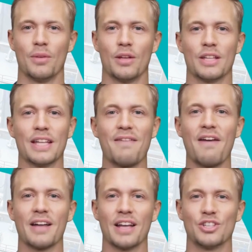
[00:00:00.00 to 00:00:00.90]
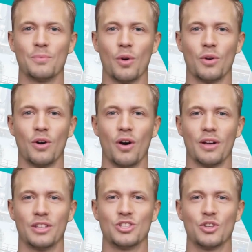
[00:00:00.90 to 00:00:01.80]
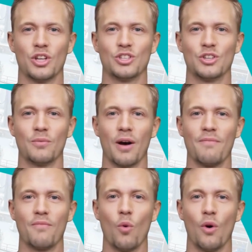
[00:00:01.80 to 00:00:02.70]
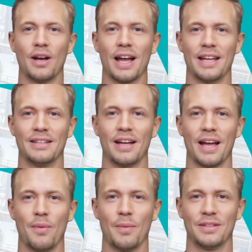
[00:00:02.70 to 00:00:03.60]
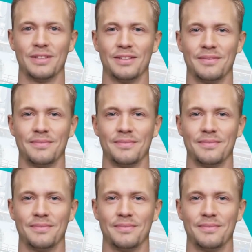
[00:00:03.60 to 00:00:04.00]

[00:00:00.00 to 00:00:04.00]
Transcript: A cleaning validation protocol is structured around 4 connected elements.